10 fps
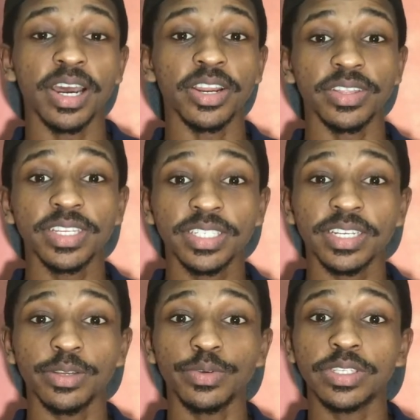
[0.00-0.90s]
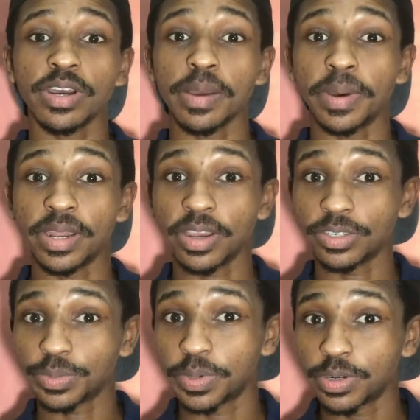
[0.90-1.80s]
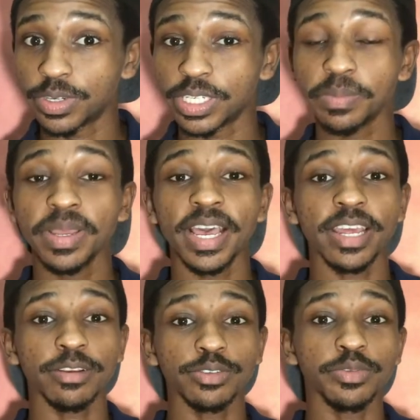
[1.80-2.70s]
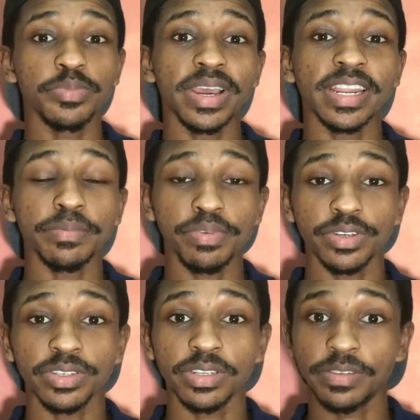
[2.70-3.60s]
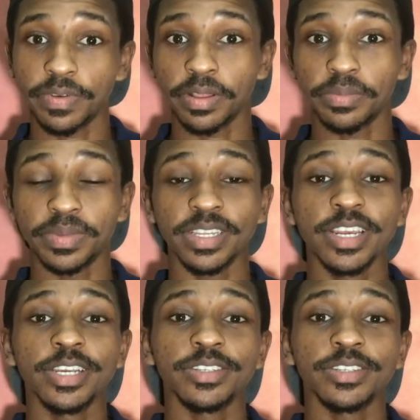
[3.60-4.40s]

And on this channel, we talk about entrepreneurship and also brand and personal development.